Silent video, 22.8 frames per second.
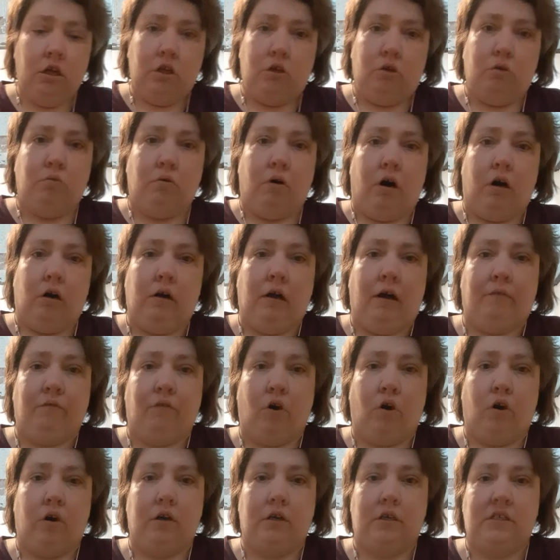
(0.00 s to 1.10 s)
You all have
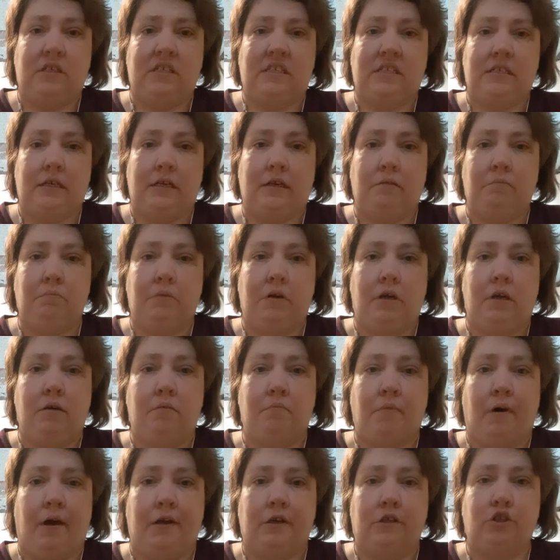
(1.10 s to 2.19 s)
already seen me
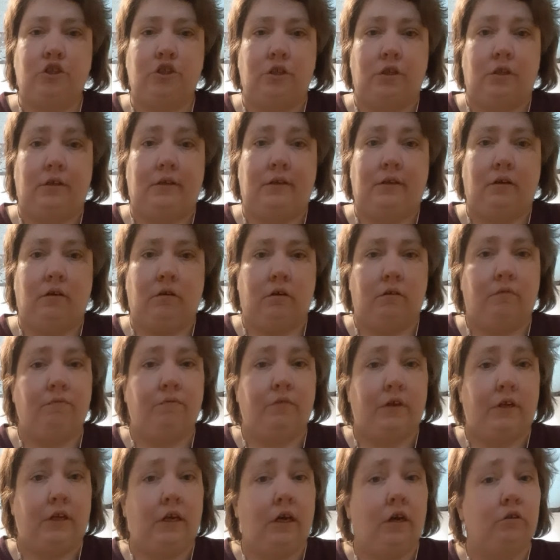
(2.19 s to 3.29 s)
make chili on
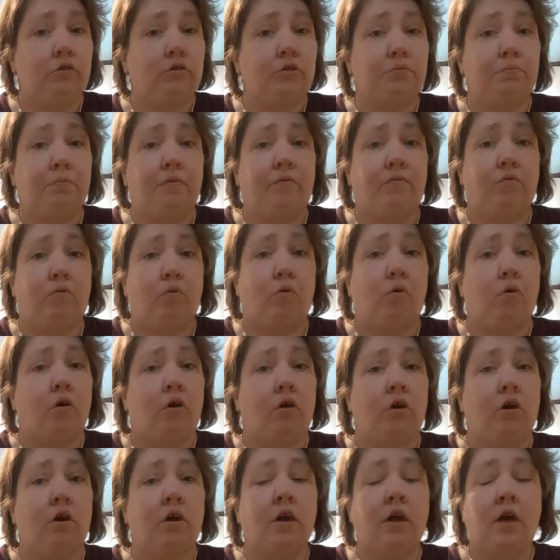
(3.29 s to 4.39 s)
videos
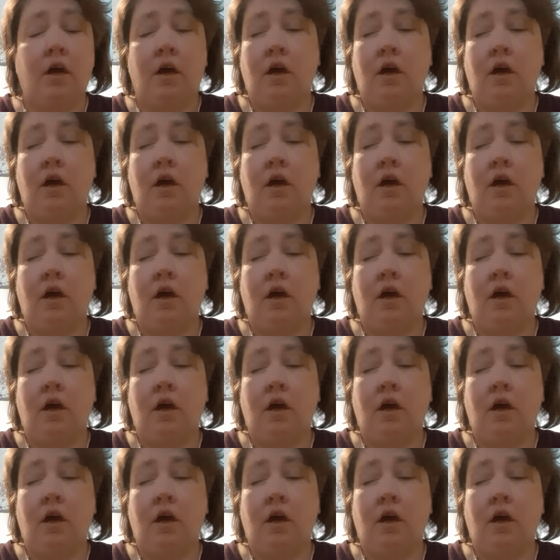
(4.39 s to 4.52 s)
before,